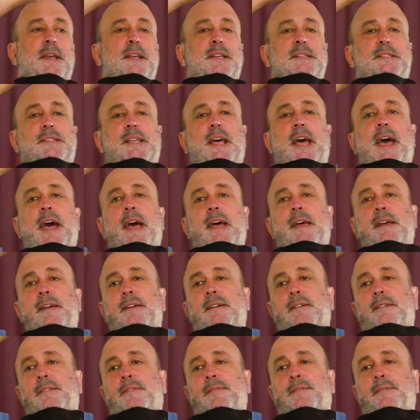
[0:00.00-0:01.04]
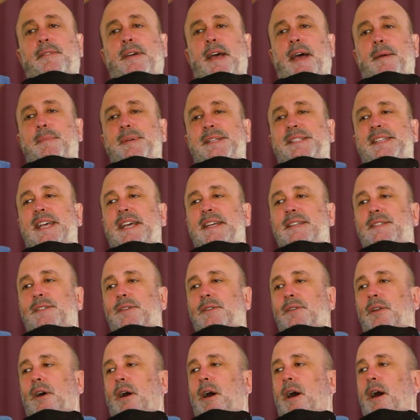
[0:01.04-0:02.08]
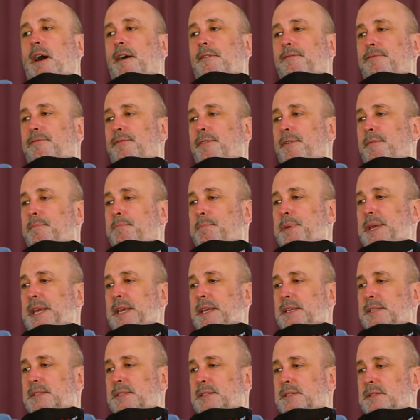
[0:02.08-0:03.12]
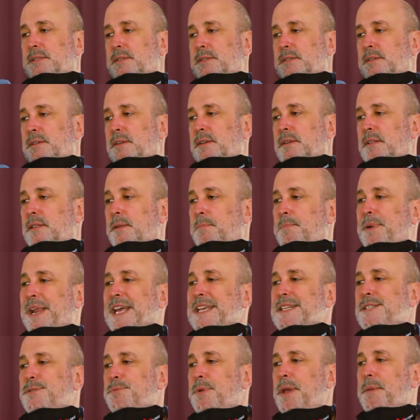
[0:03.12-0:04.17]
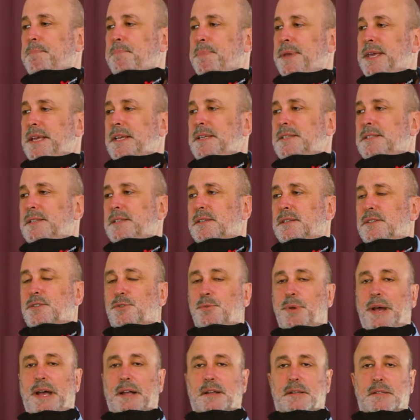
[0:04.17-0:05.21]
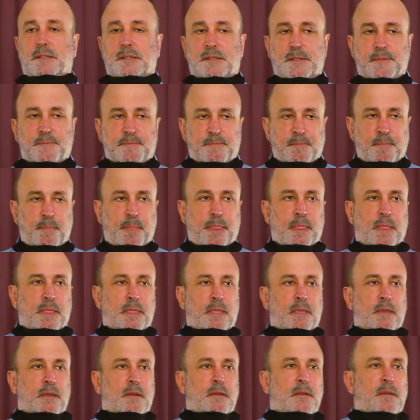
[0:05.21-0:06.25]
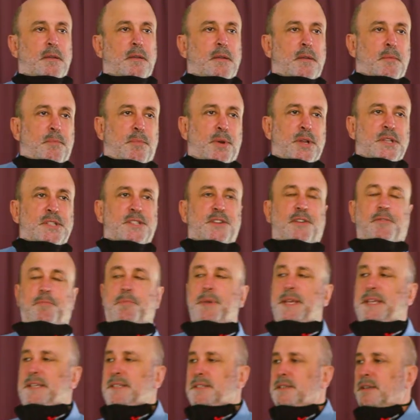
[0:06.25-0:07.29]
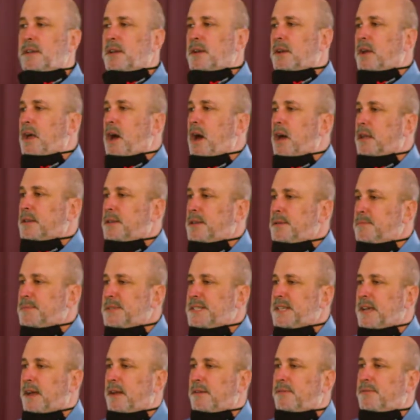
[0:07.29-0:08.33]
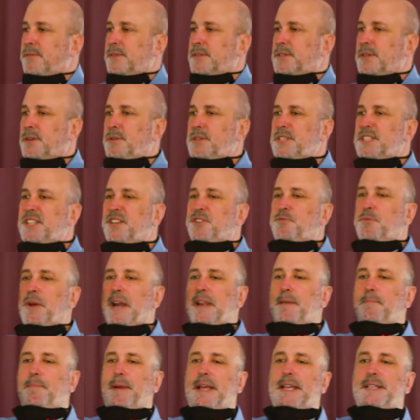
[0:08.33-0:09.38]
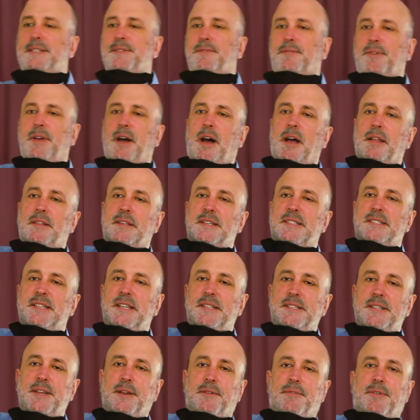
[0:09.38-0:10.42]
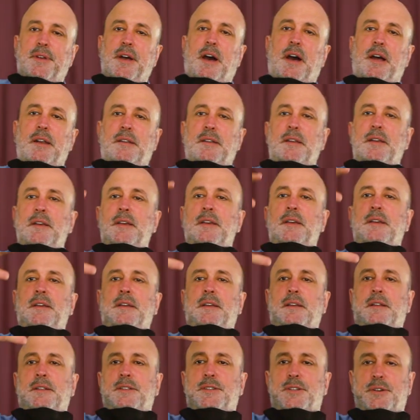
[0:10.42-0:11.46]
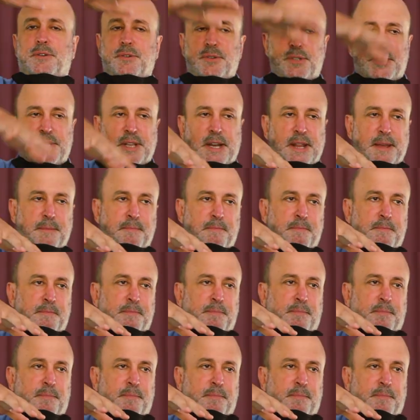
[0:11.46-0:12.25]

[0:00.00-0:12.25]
is the habitation of peace, the place where peace dwells. Prince of Peace, God Himself. So it's the dwelling place of God, the city of God, Jerusalem.